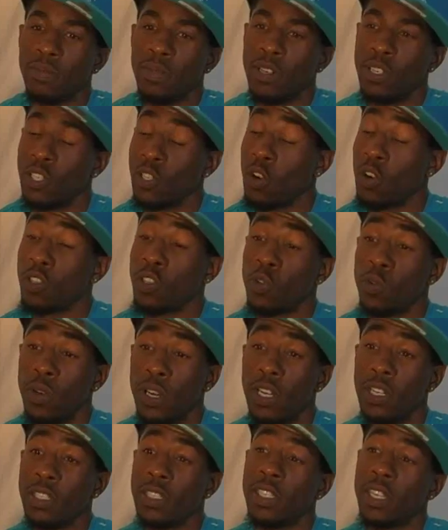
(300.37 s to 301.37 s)
but it's also
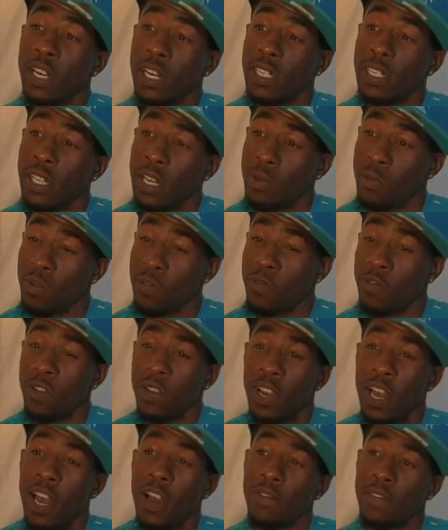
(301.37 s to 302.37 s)
In Text, that went for
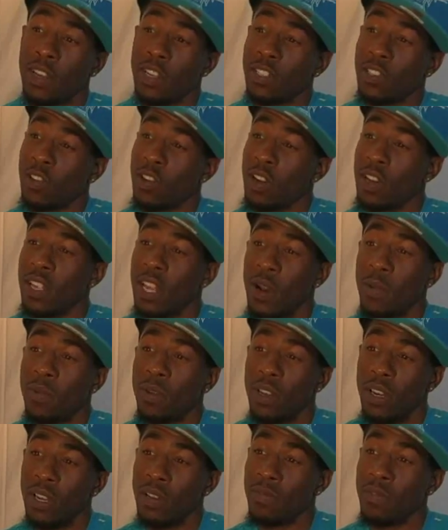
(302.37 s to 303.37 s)
life. I started that
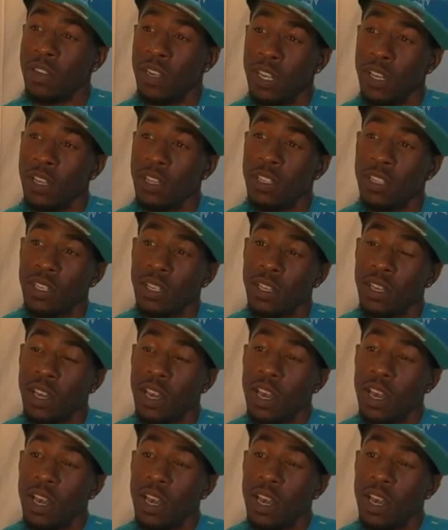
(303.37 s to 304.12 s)
with Living Deity